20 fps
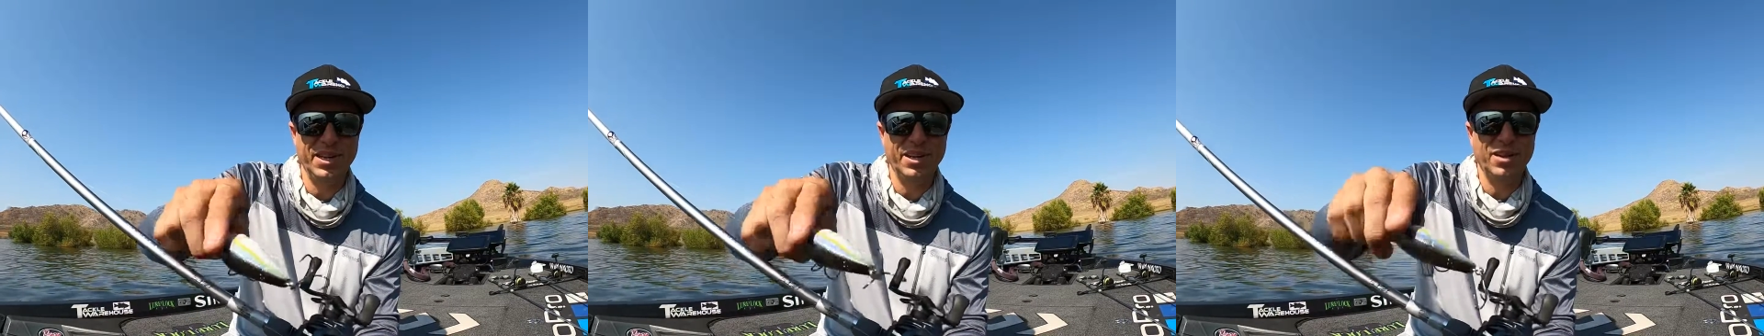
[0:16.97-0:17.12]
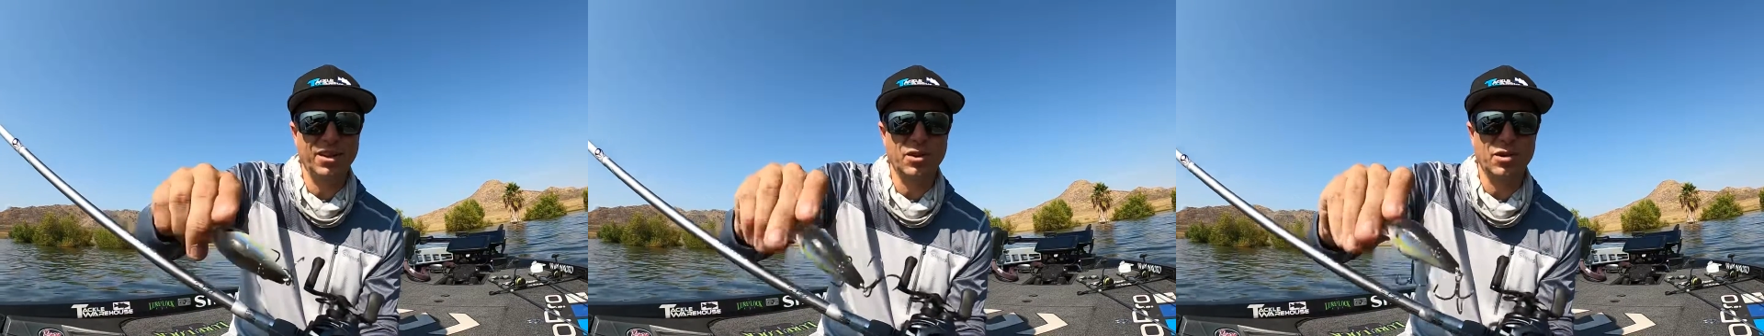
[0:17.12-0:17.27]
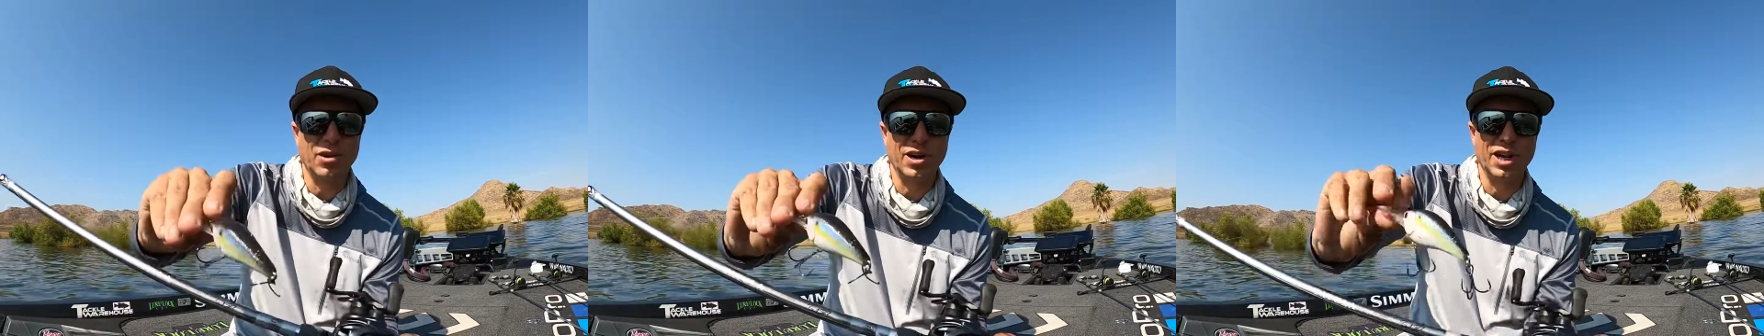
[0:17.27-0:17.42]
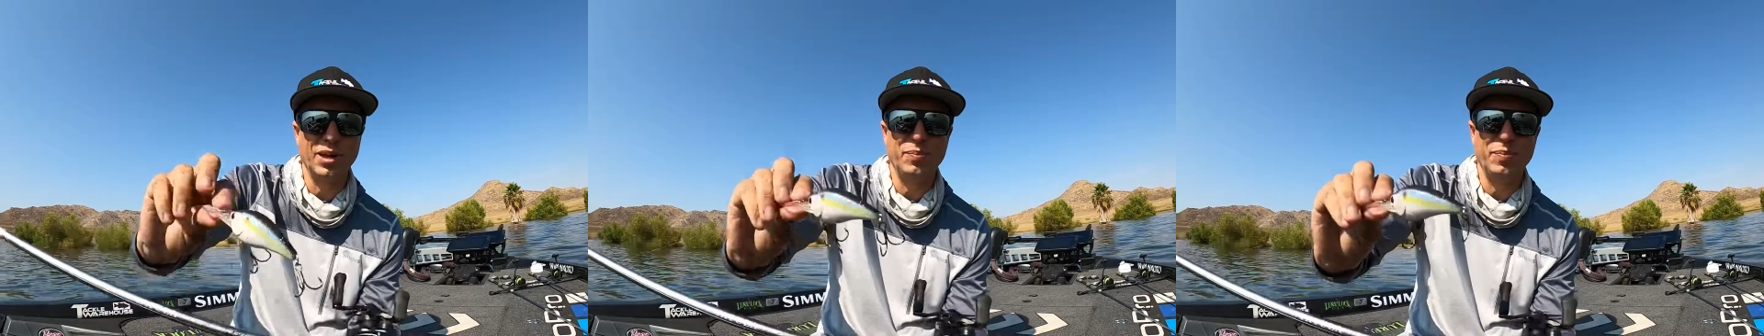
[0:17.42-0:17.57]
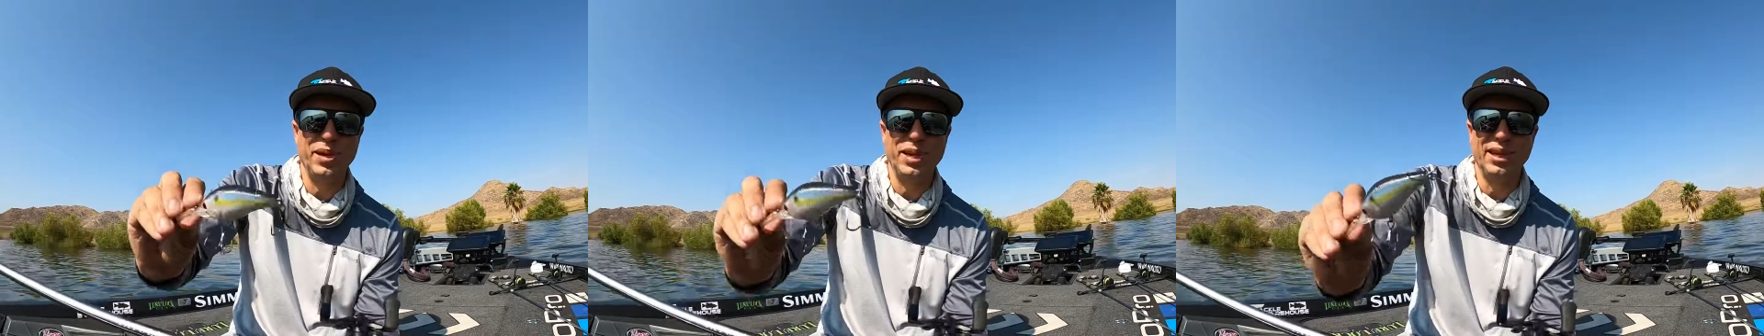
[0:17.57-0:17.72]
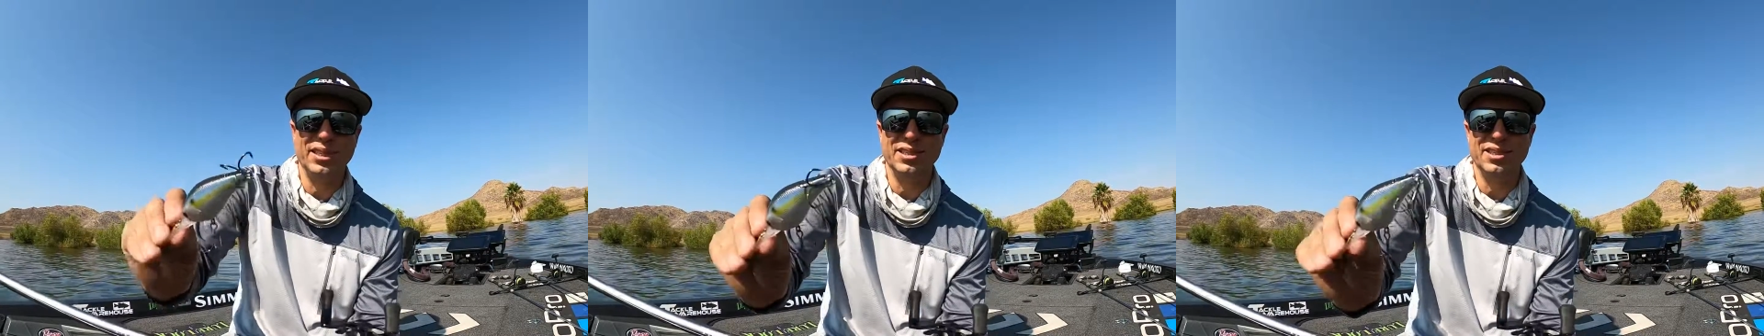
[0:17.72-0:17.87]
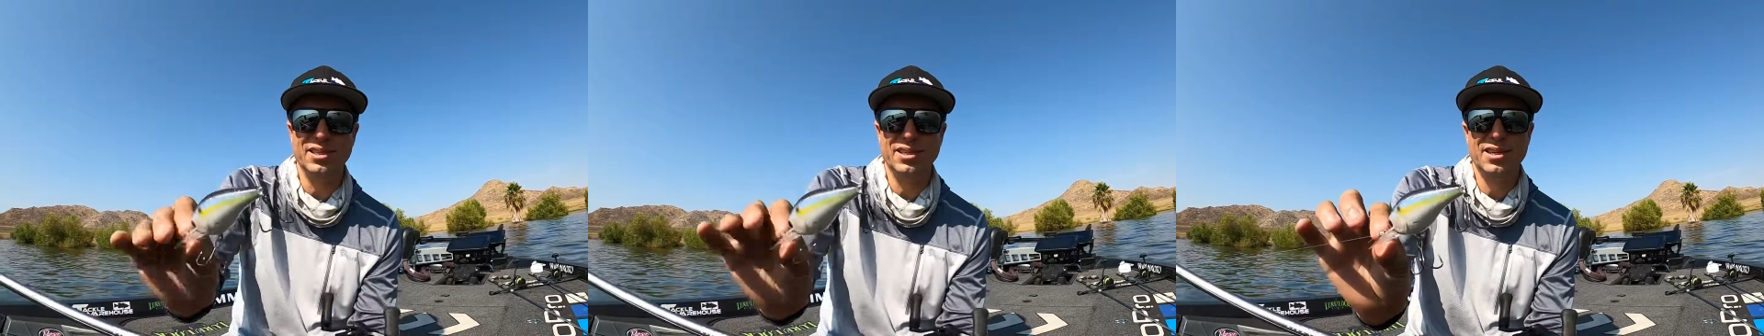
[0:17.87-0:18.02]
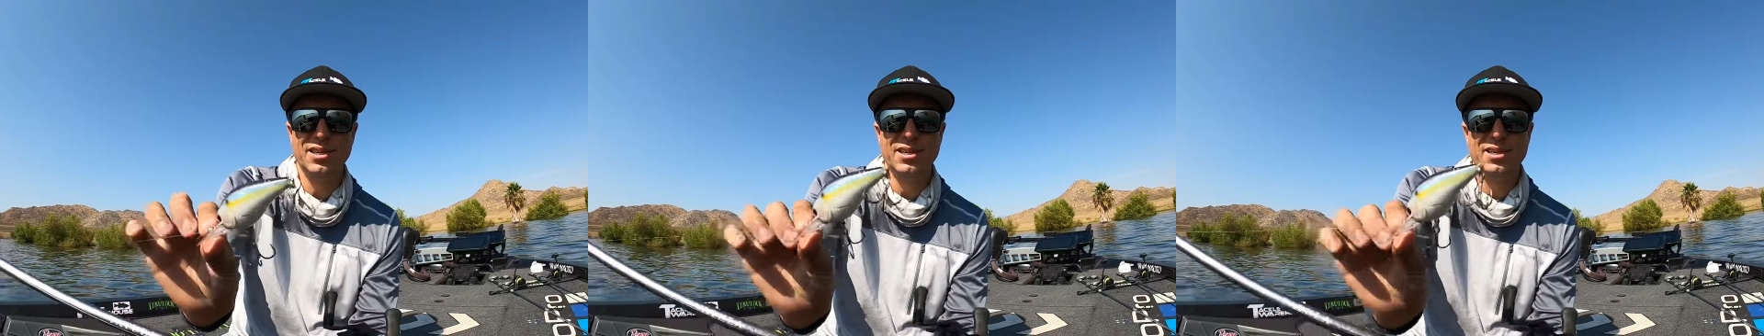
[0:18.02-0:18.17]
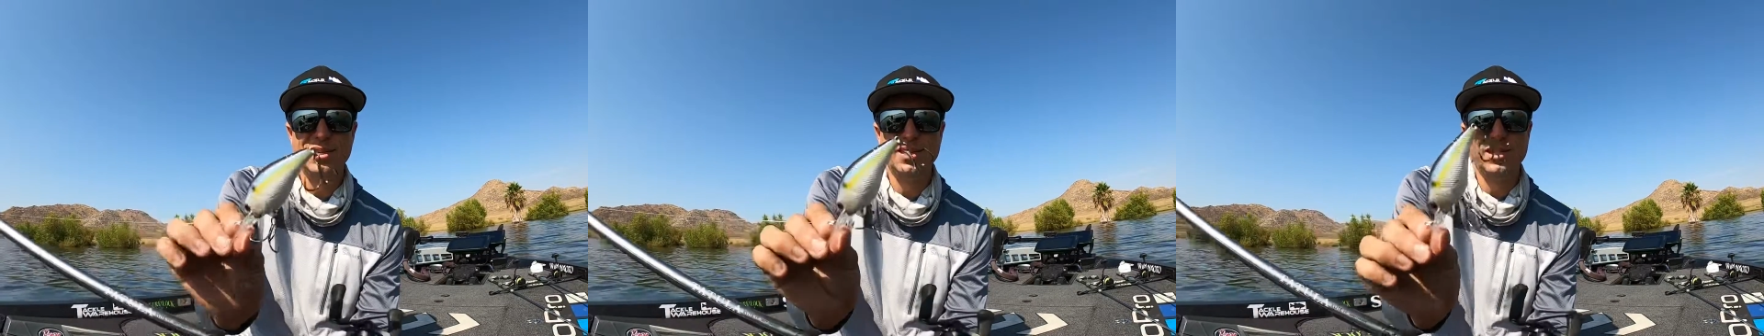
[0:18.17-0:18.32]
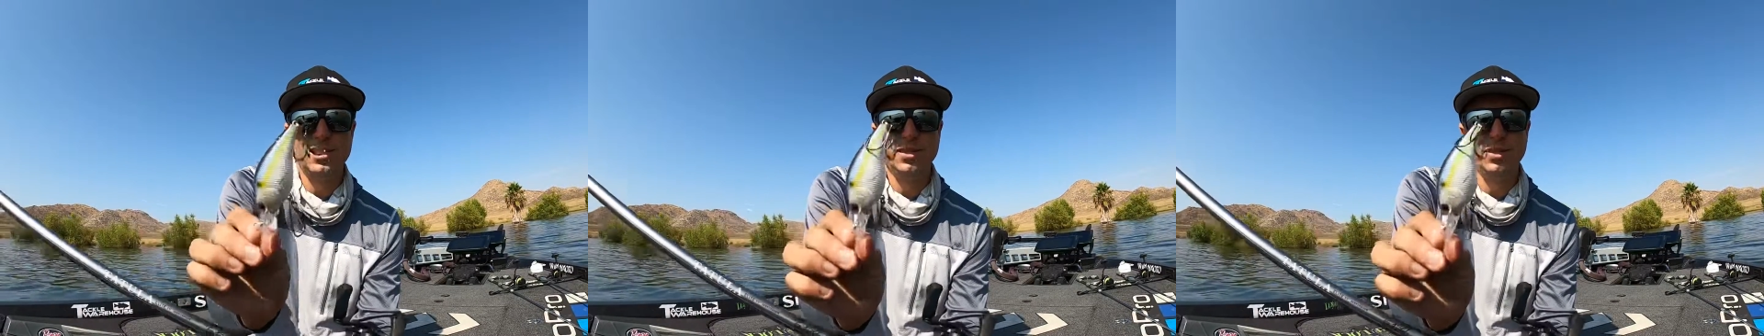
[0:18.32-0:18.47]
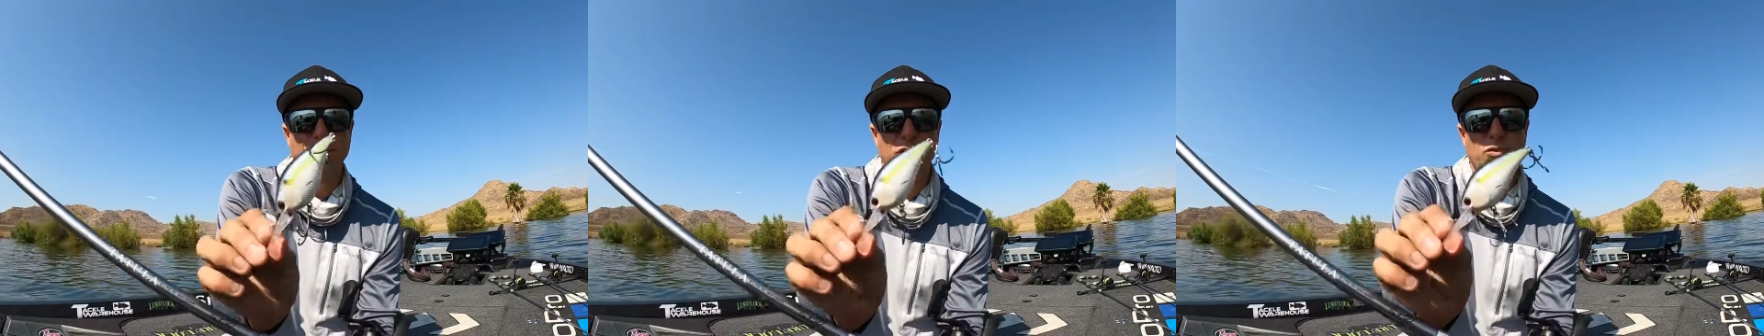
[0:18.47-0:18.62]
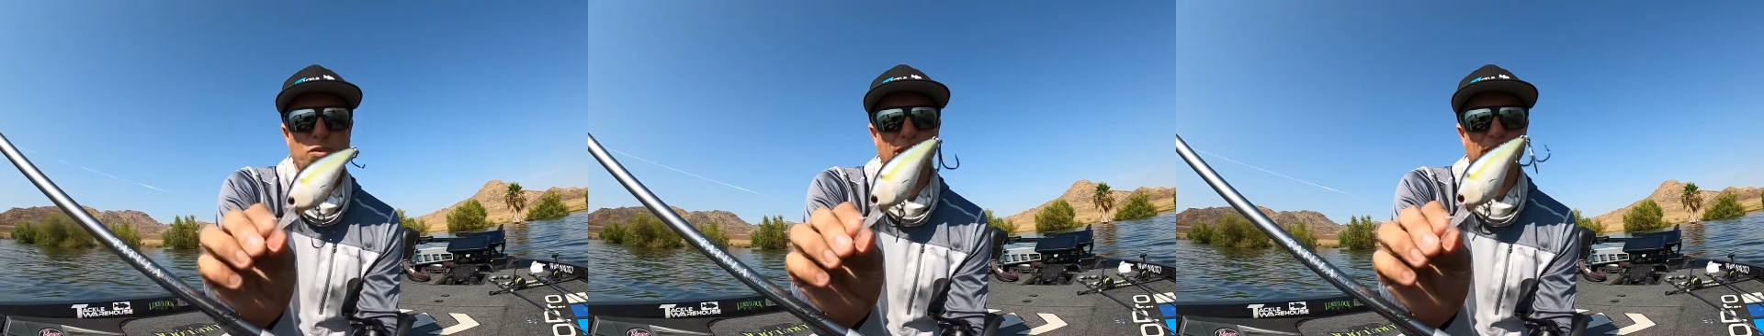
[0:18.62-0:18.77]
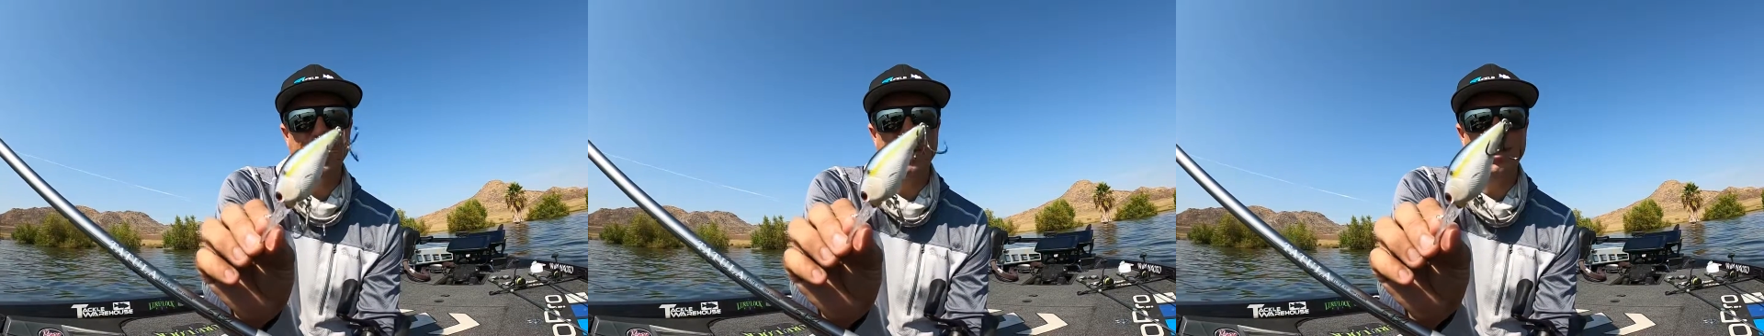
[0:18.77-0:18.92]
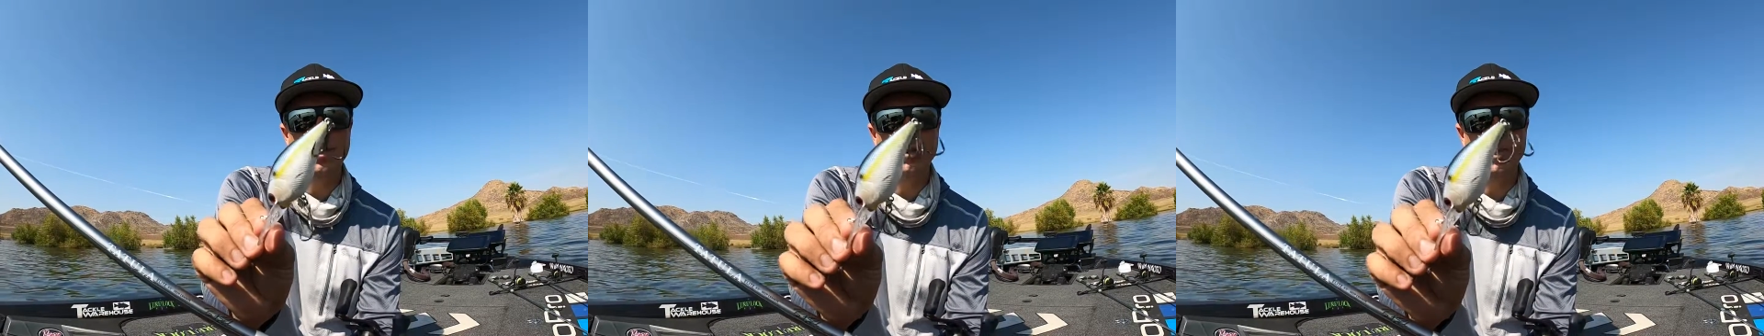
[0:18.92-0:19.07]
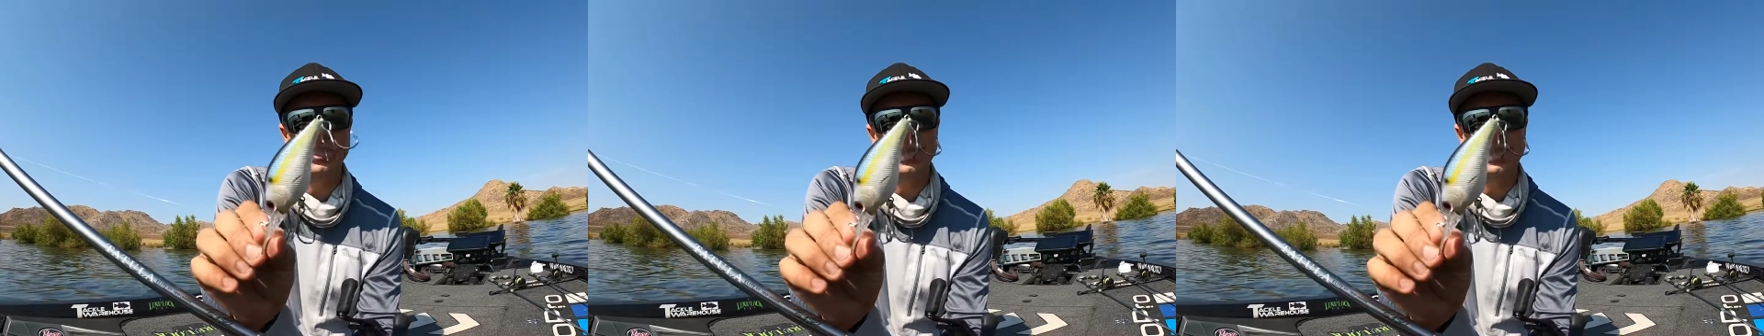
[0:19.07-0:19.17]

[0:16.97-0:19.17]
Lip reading: crankbaits. This right here